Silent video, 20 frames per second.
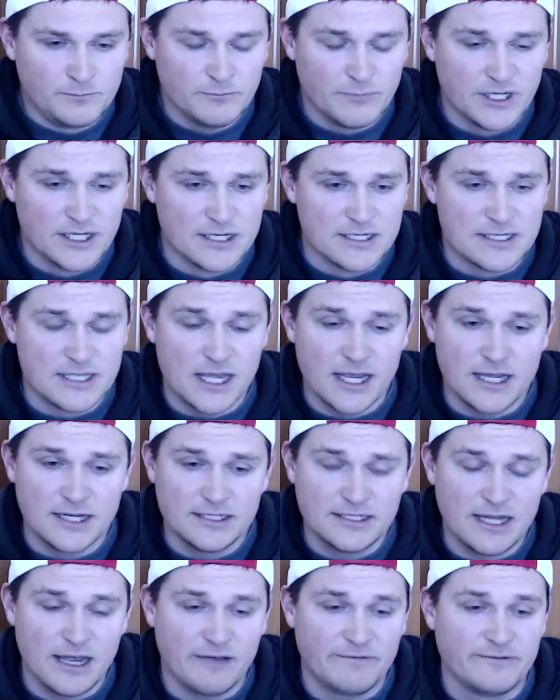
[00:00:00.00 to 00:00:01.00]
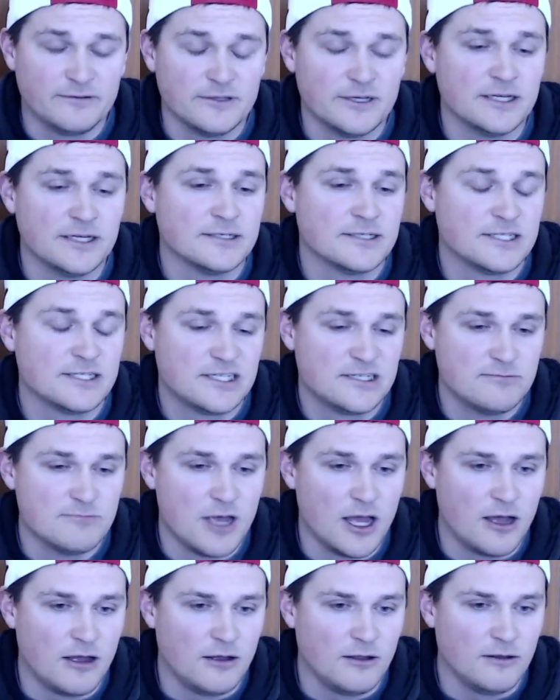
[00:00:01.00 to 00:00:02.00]
Because they can definitely
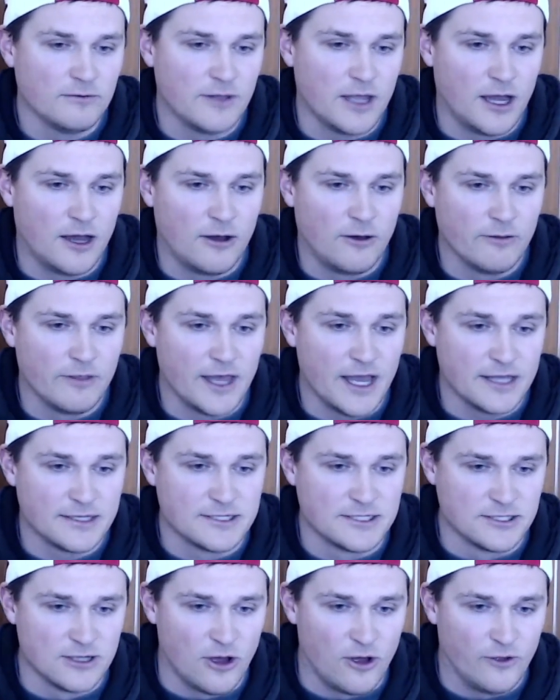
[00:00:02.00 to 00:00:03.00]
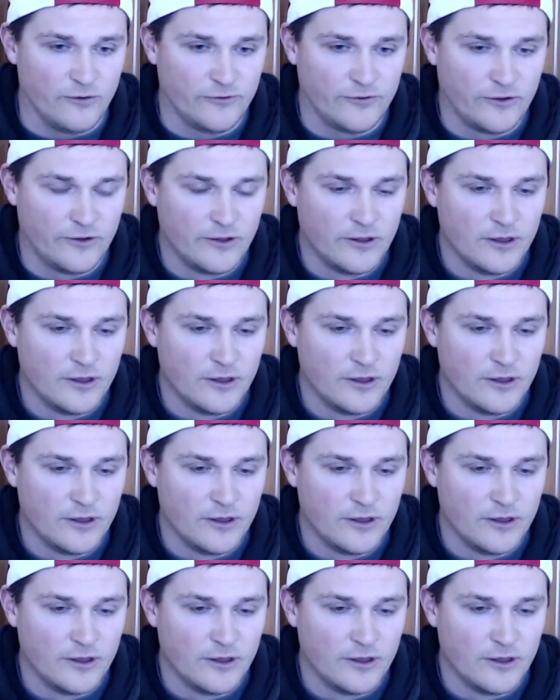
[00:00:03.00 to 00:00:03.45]
smell now that salt.